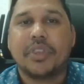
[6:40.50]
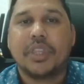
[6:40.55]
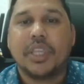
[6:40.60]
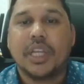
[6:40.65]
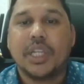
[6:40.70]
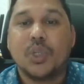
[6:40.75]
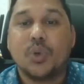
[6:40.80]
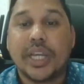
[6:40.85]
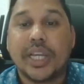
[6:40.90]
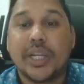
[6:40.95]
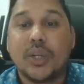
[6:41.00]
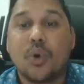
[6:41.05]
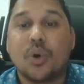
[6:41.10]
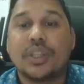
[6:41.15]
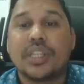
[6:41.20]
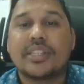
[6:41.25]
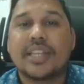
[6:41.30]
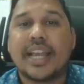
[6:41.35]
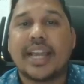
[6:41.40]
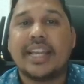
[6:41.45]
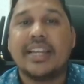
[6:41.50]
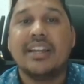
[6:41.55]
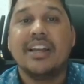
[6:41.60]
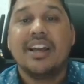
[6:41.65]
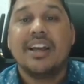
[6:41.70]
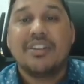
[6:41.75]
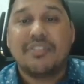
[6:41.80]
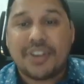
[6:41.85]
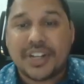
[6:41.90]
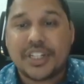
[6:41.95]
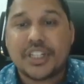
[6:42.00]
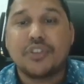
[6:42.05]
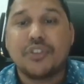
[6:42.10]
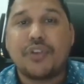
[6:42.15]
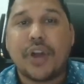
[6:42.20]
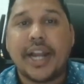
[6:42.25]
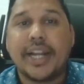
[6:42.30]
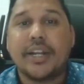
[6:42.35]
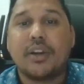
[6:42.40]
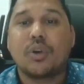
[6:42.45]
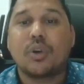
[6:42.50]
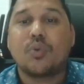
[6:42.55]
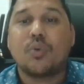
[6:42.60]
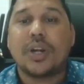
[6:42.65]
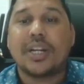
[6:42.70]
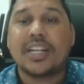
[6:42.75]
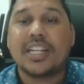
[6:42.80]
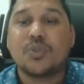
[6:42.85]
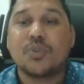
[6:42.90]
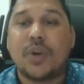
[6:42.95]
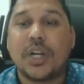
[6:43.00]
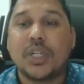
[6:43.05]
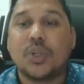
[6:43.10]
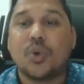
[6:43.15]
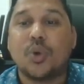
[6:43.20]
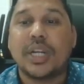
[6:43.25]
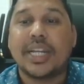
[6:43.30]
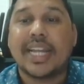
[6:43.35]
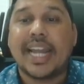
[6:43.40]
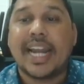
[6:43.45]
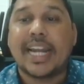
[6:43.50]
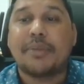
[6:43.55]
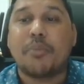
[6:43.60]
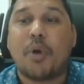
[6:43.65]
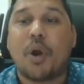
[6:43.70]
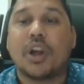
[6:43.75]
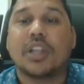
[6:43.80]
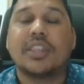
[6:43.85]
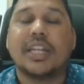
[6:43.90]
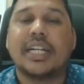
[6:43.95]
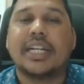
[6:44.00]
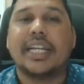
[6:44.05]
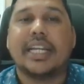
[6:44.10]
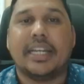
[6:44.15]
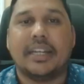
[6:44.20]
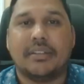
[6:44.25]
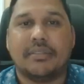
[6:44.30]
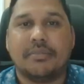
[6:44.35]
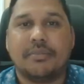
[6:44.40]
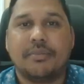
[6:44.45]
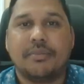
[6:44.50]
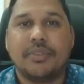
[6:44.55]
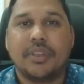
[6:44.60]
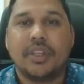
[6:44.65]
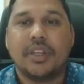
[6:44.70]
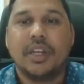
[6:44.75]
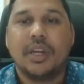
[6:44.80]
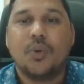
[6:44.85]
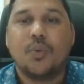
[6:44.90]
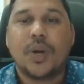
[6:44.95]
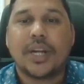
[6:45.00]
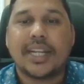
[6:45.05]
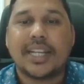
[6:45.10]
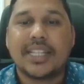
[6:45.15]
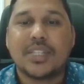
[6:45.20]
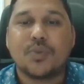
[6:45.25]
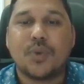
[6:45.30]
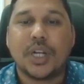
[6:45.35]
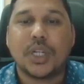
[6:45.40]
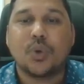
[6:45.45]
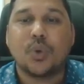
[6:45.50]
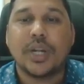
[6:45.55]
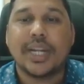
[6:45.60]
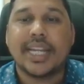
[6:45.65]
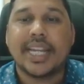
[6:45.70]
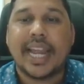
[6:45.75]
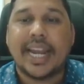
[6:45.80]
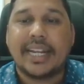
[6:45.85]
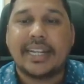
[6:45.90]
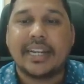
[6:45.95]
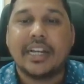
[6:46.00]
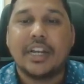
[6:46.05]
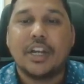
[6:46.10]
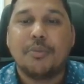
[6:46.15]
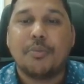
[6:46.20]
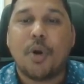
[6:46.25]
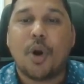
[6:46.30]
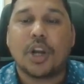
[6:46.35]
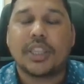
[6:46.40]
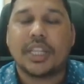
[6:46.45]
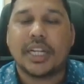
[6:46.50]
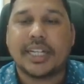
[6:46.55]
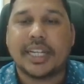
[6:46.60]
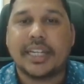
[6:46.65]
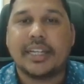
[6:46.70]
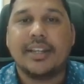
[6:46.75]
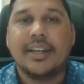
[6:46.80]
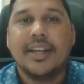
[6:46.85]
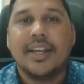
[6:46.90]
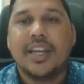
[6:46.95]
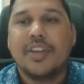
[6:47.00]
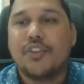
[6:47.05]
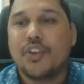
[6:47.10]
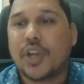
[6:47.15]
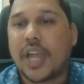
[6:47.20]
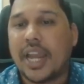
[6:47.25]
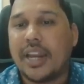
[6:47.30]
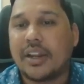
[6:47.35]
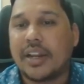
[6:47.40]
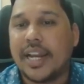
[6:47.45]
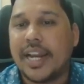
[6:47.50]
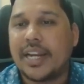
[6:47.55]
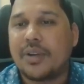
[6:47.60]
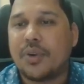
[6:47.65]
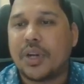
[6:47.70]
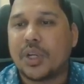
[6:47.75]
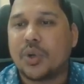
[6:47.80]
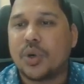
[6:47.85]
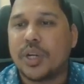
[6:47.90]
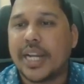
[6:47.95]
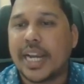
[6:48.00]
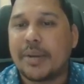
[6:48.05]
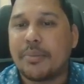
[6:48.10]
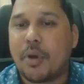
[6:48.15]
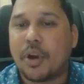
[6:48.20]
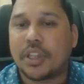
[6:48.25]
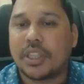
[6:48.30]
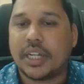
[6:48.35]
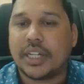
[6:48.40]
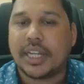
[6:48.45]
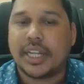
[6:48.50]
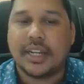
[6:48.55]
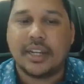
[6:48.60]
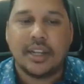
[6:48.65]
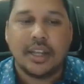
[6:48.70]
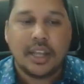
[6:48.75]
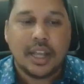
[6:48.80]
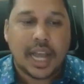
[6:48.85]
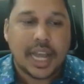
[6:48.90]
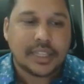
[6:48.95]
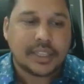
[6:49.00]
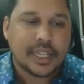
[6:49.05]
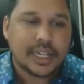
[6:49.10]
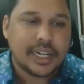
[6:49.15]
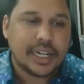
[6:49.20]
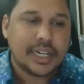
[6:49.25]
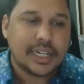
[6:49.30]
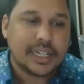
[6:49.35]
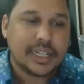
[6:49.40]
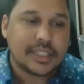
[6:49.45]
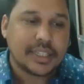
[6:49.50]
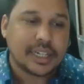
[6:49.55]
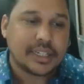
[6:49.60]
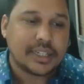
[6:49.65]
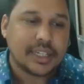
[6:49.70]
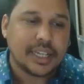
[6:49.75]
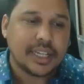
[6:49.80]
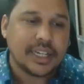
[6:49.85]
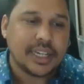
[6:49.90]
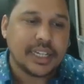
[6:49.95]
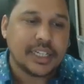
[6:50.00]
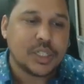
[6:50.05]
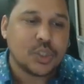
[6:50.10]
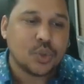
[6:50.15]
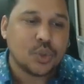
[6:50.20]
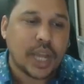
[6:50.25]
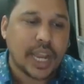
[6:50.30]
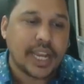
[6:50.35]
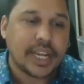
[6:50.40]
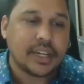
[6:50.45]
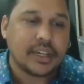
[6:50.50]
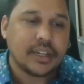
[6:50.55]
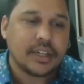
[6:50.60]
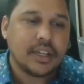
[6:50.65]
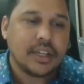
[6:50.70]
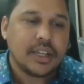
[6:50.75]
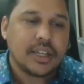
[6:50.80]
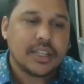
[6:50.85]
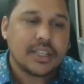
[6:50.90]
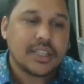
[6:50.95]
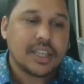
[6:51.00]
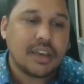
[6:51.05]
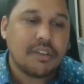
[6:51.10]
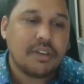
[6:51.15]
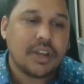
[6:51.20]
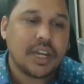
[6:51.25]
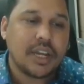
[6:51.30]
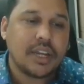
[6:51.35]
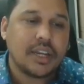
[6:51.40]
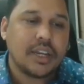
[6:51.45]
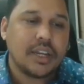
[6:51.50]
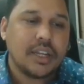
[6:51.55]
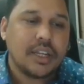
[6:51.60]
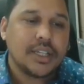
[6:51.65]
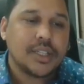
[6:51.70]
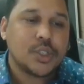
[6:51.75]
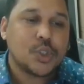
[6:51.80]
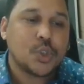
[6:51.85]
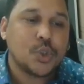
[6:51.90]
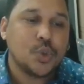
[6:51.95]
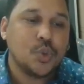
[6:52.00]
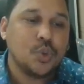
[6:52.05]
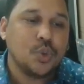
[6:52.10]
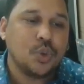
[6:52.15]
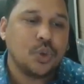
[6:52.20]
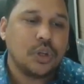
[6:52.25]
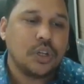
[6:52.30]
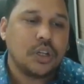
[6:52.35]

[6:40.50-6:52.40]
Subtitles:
You ignore the sign. First find out what is 128 mod 13. What is 128 mod 13? If you calculate 128 mod 13, I think it is 13 into 9, 7, 2,